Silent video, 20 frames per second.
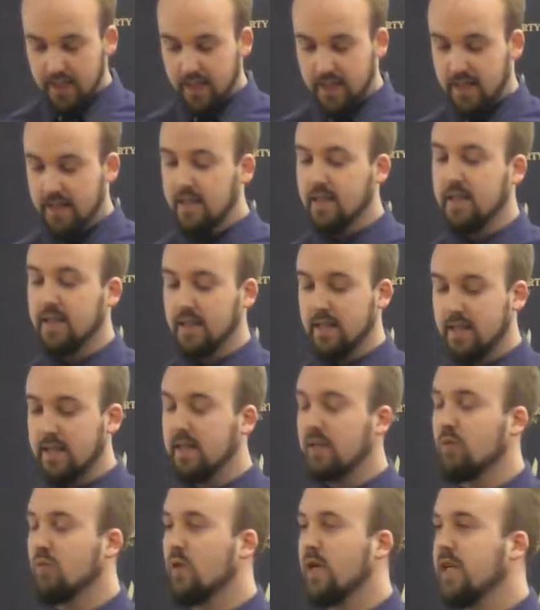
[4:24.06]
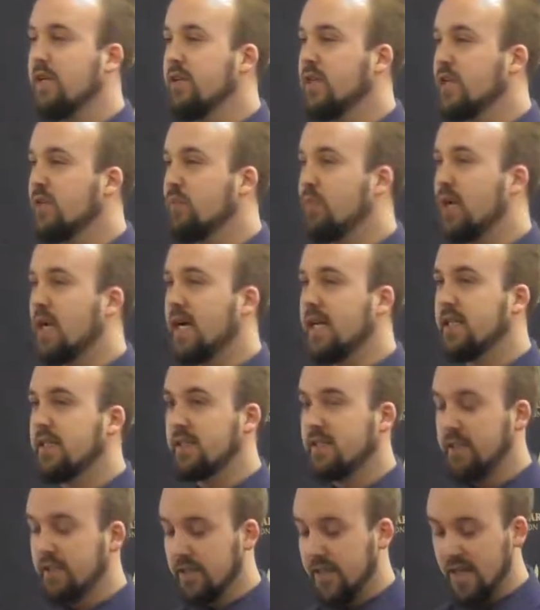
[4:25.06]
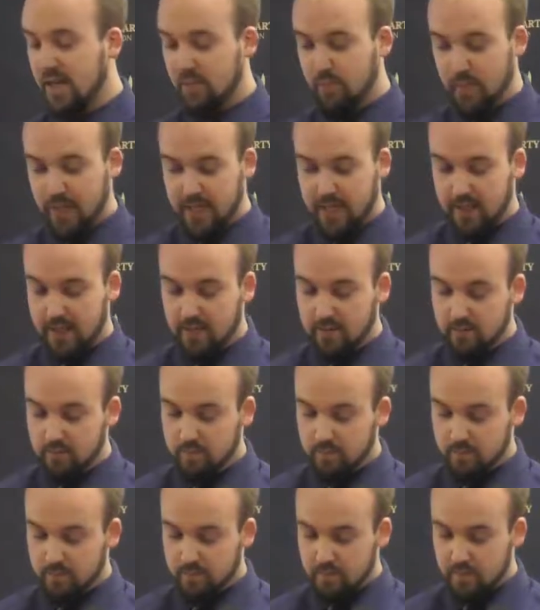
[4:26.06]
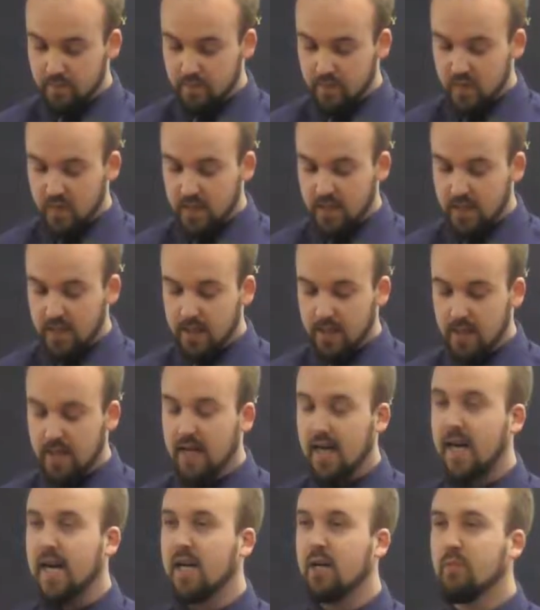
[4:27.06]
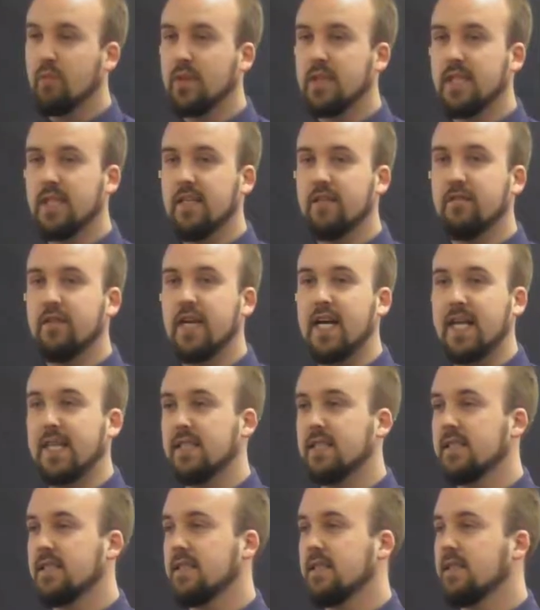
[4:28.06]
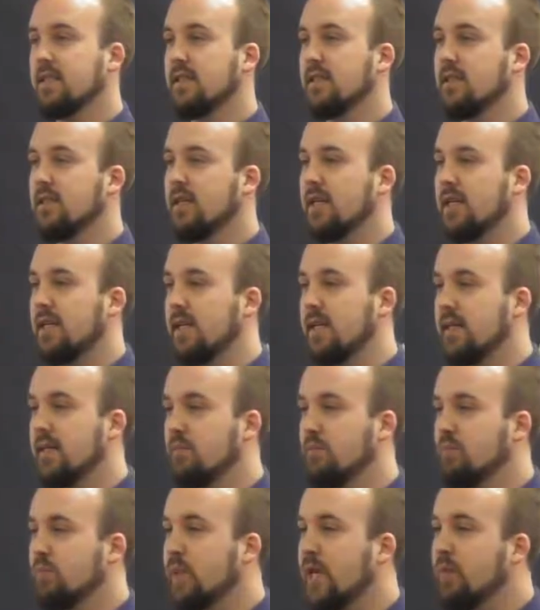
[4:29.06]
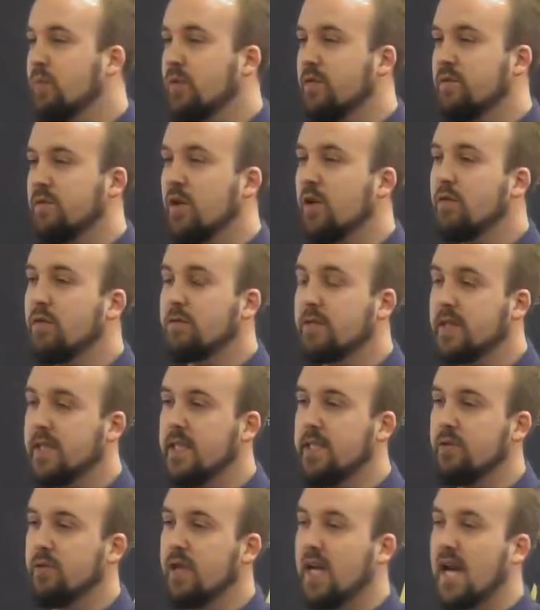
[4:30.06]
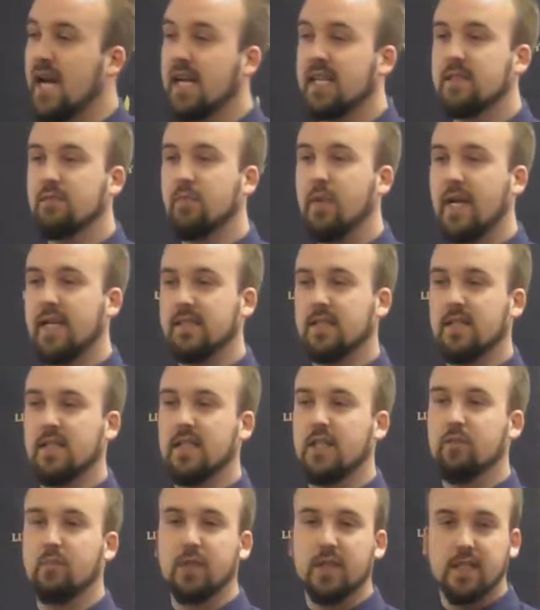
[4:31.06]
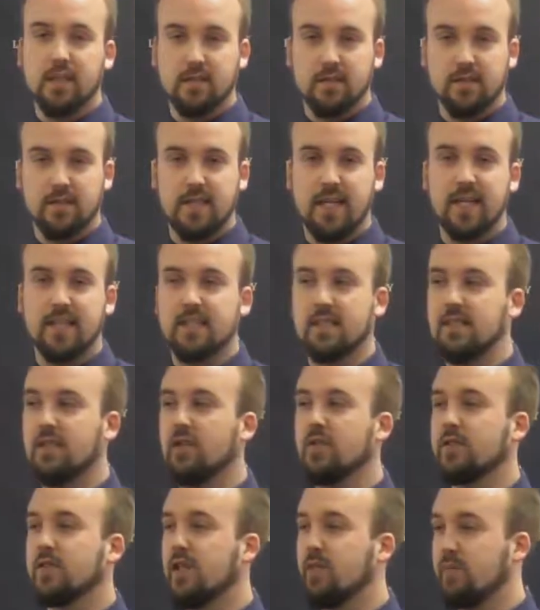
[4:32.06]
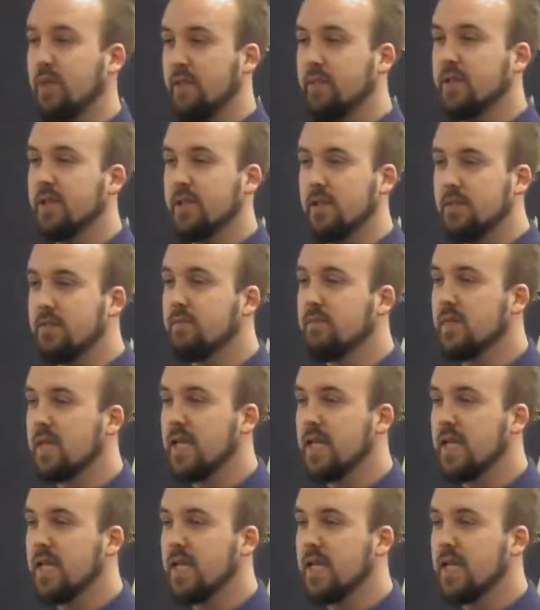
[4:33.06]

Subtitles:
and what you can apply during your campaign. I believe that people vote for you not based on your political stance, though some people do.